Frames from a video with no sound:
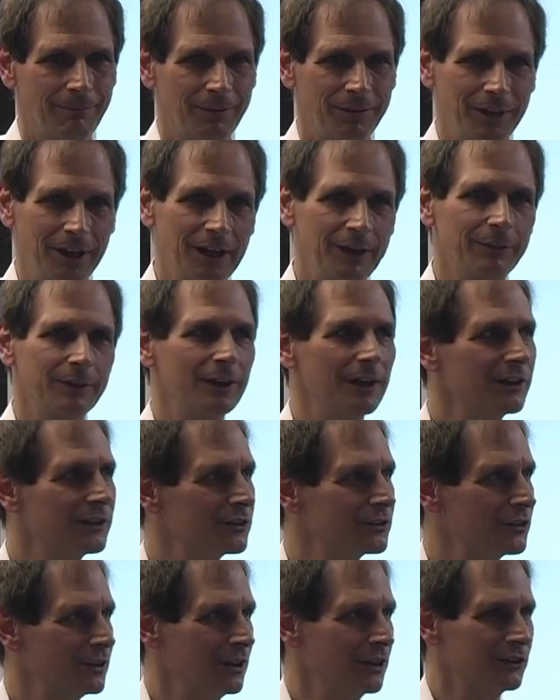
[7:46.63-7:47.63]
Think of it
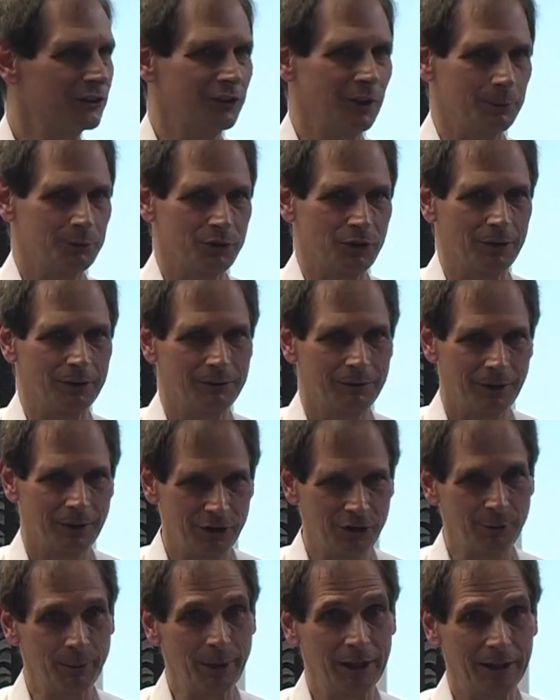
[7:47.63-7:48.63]
as an assumption
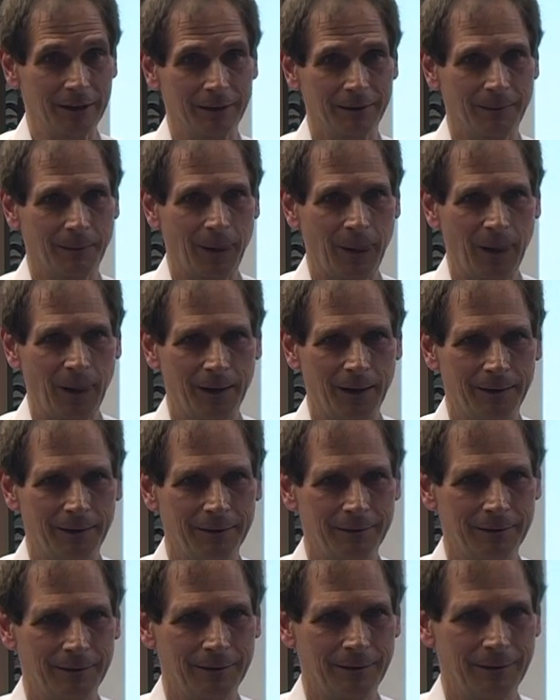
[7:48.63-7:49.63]
that you're making.
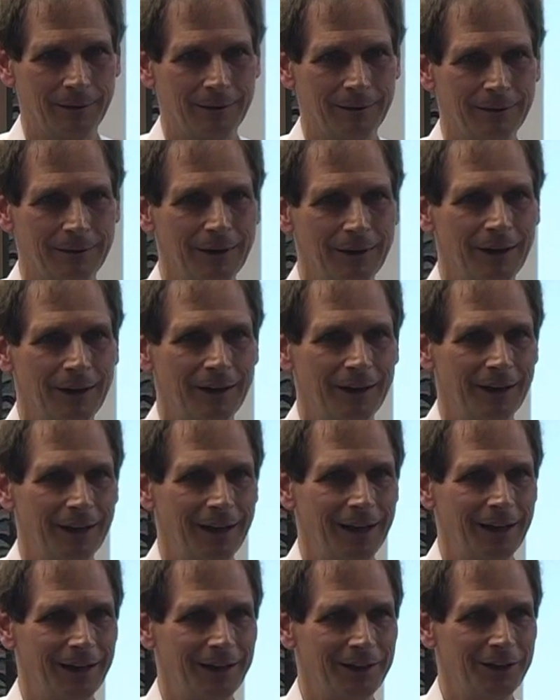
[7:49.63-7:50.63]

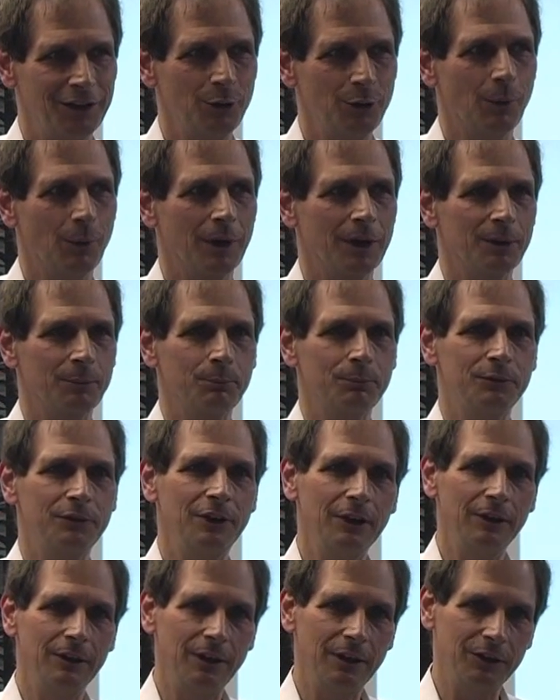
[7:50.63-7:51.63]
And you want
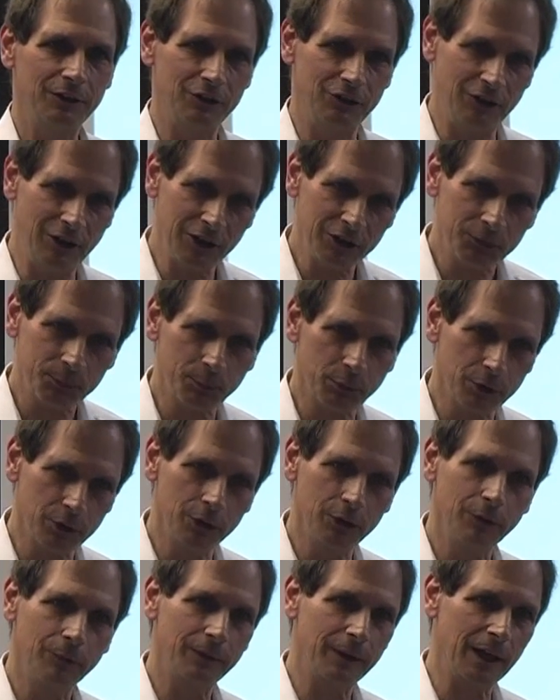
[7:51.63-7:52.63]
to
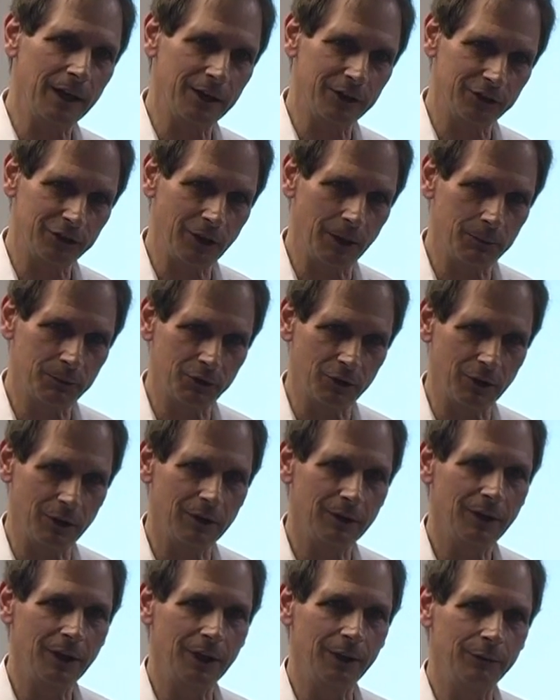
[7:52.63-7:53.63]
disprove that
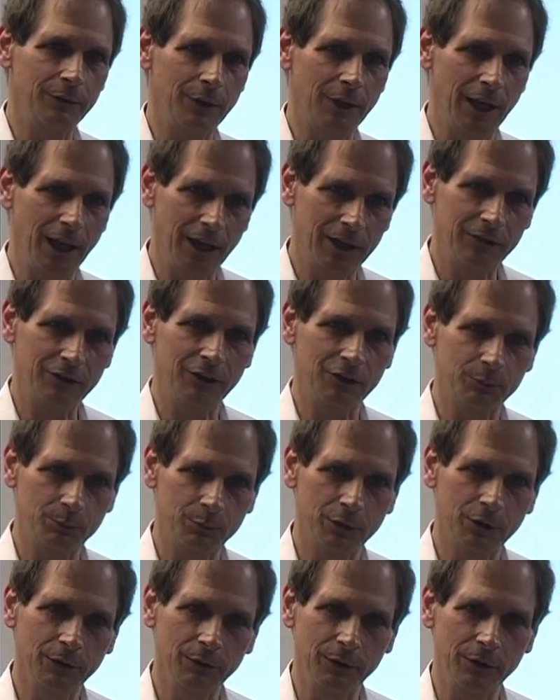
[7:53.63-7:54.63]
assumption, and if you can't
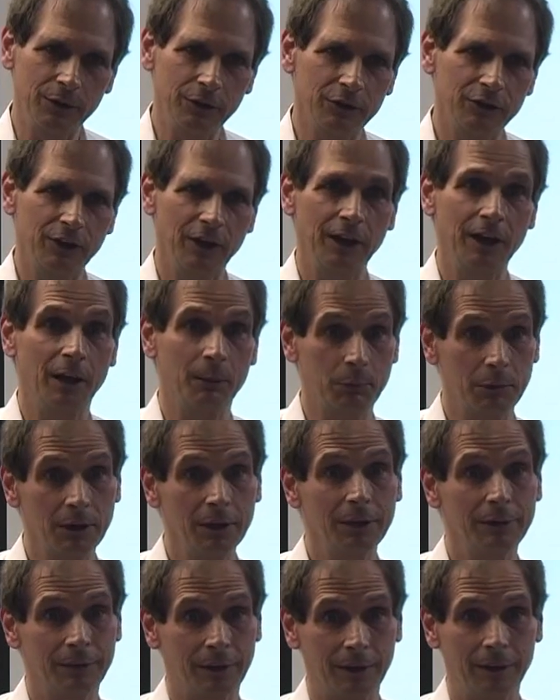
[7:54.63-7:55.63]
disprove it, you say, I'll
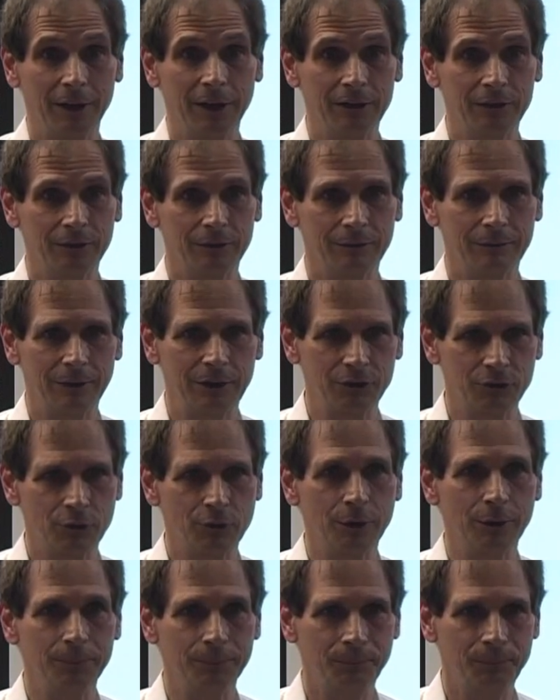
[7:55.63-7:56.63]
believe it as
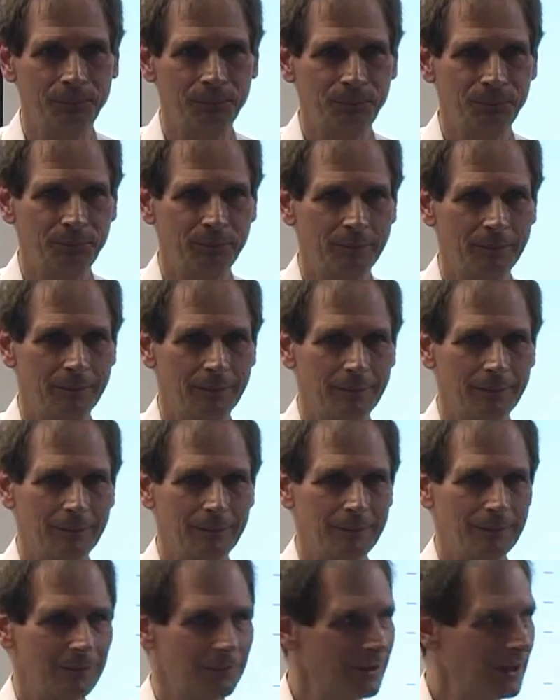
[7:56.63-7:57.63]
true.
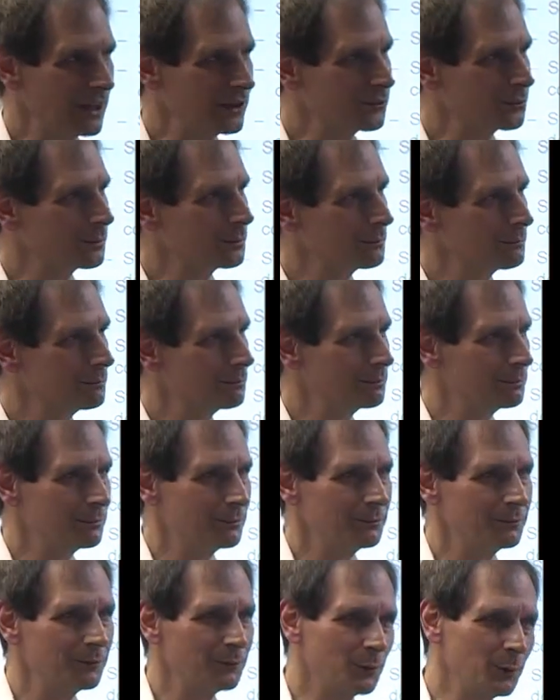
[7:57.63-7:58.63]
That's
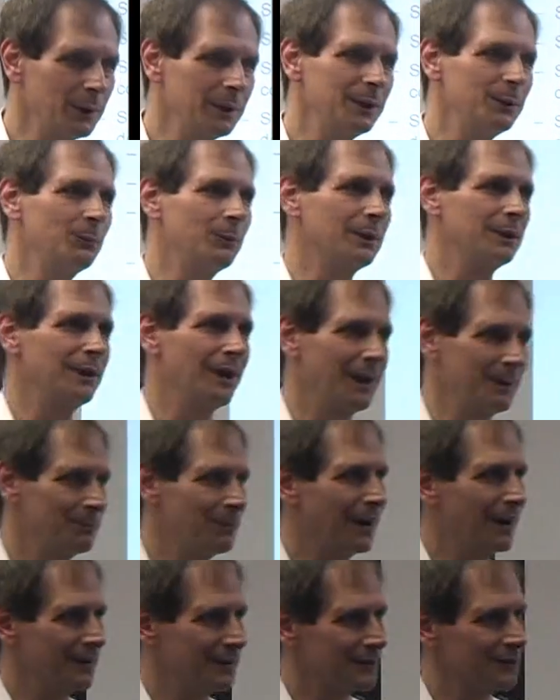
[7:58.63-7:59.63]
really what a
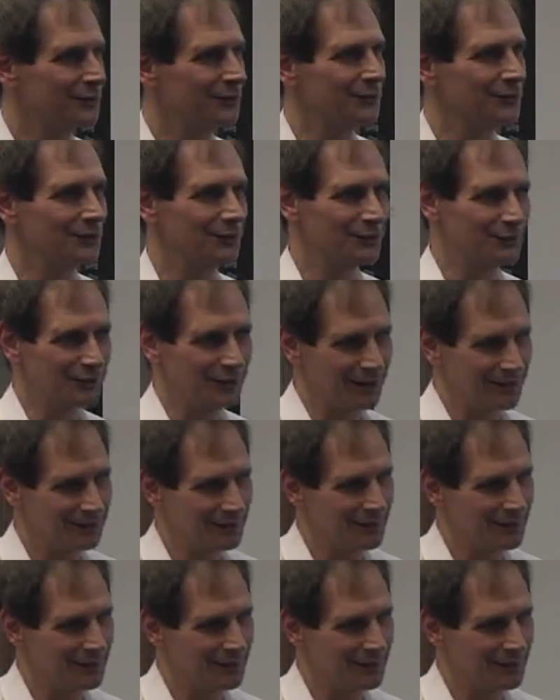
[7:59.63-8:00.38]
hypothesis is. Is